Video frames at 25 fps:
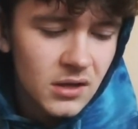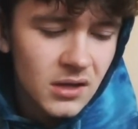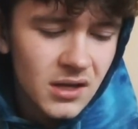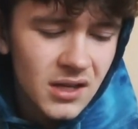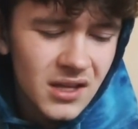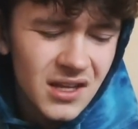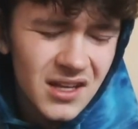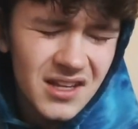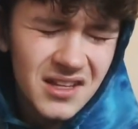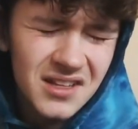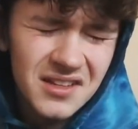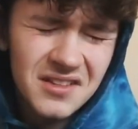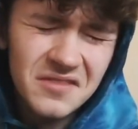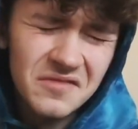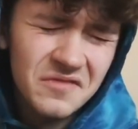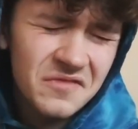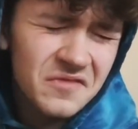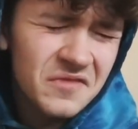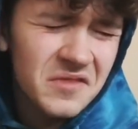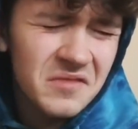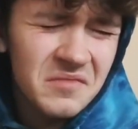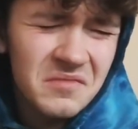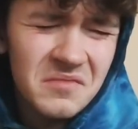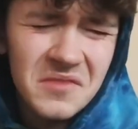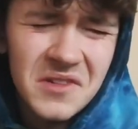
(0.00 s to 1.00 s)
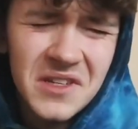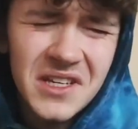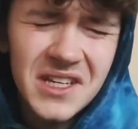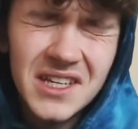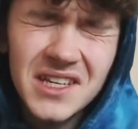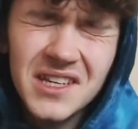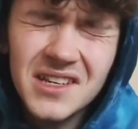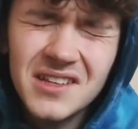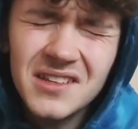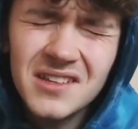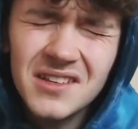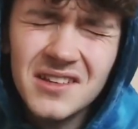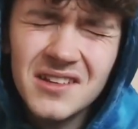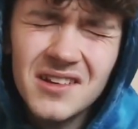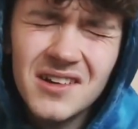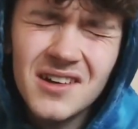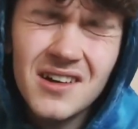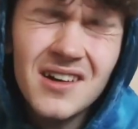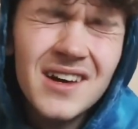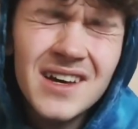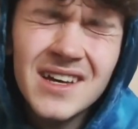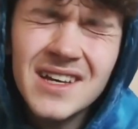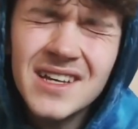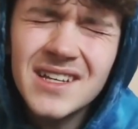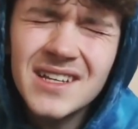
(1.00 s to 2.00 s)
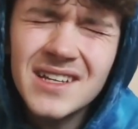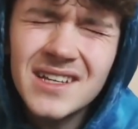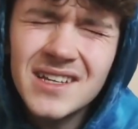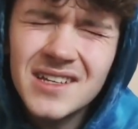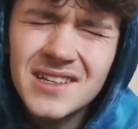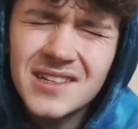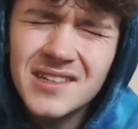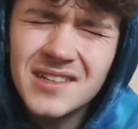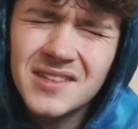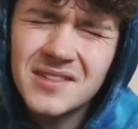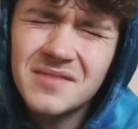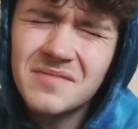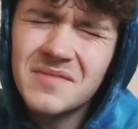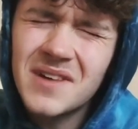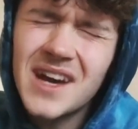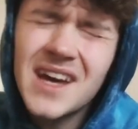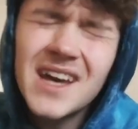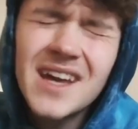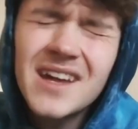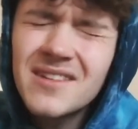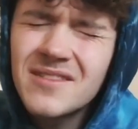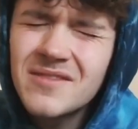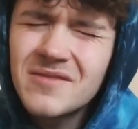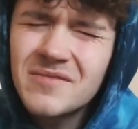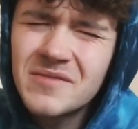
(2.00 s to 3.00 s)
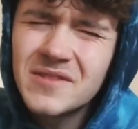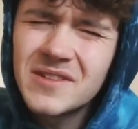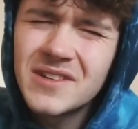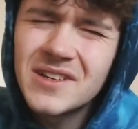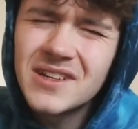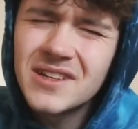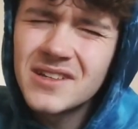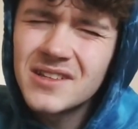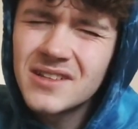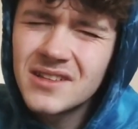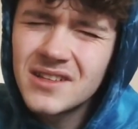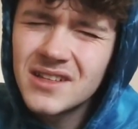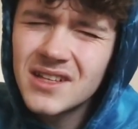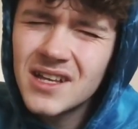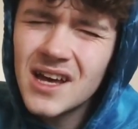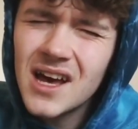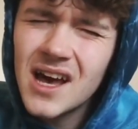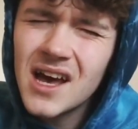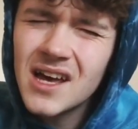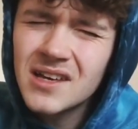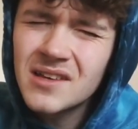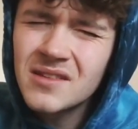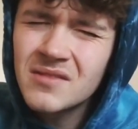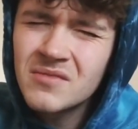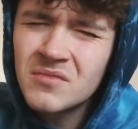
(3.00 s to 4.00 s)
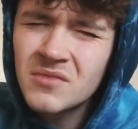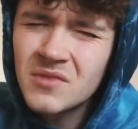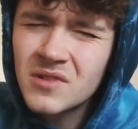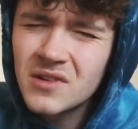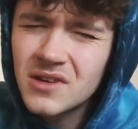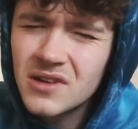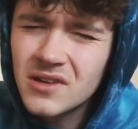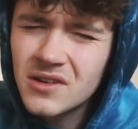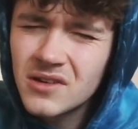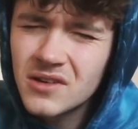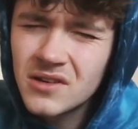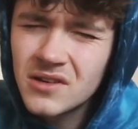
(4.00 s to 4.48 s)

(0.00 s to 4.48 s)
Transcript: And if I'm being honest, might have been a nightmare